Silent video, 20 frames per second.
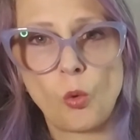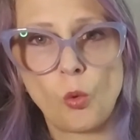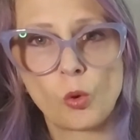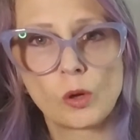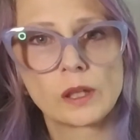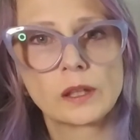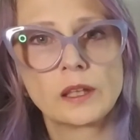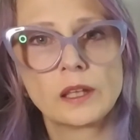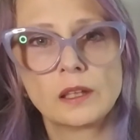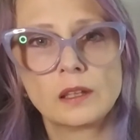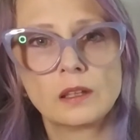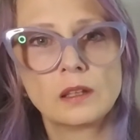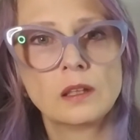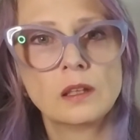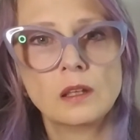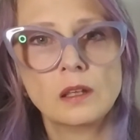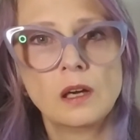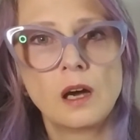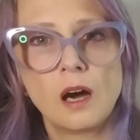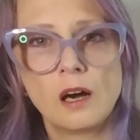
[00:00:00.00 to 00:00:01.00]
organ
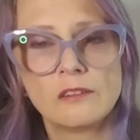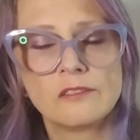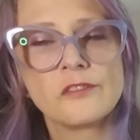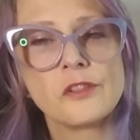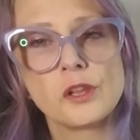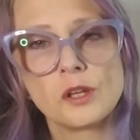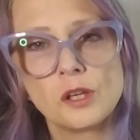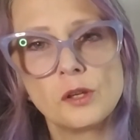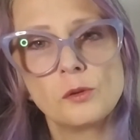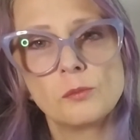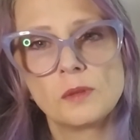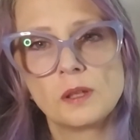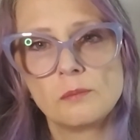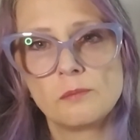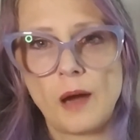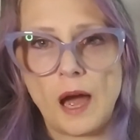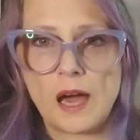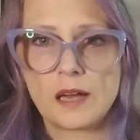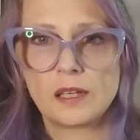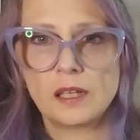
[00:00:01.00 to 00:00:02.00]
of the human
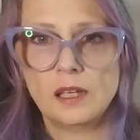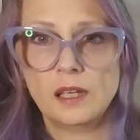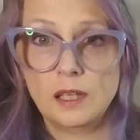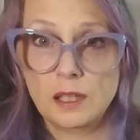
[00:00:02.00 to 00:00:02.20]
body.